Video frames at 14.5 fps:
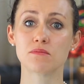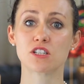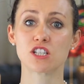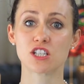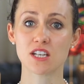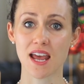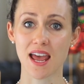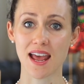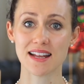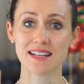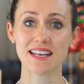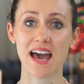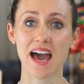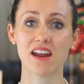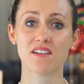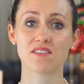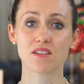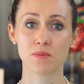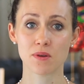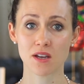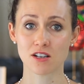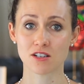machines out of
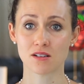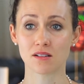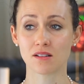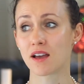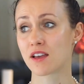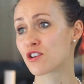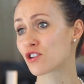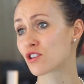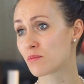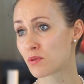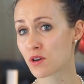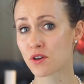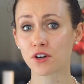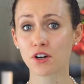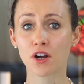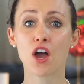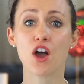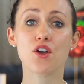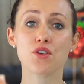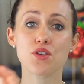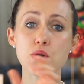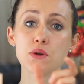the picture. Like your computer,
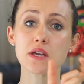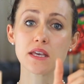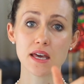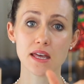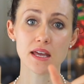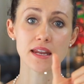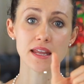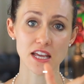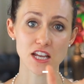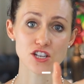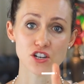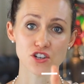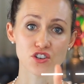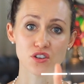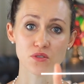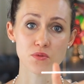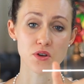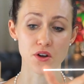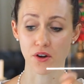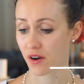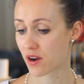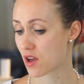you can get an inch on your
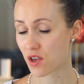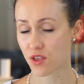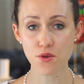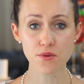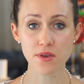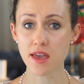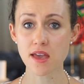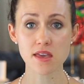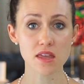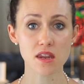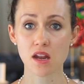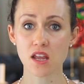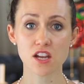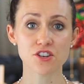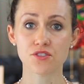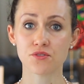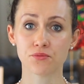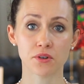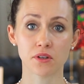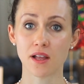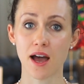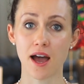computer. You can't get an inch in
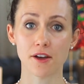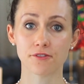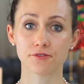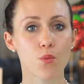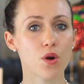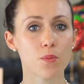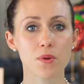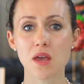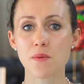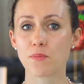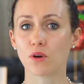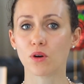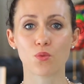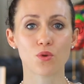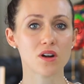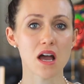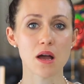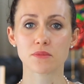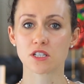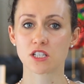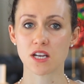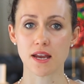real life. We're people, we're
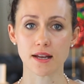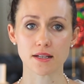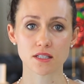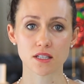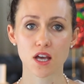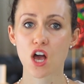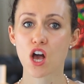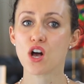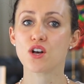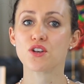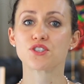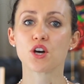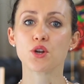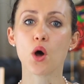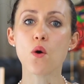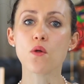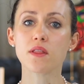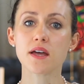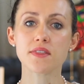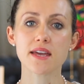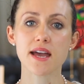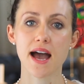not machines. So don't
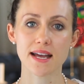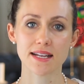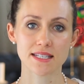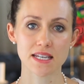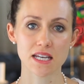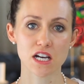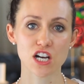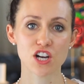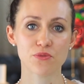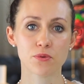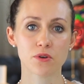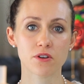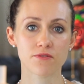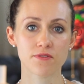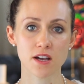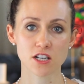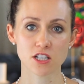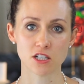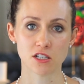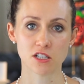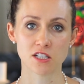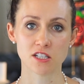let the idea of
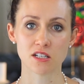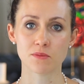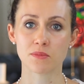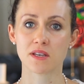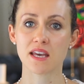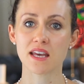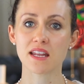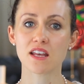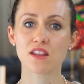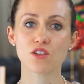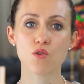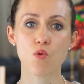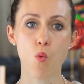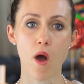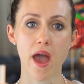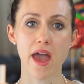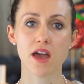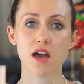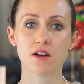perfectionism get in the way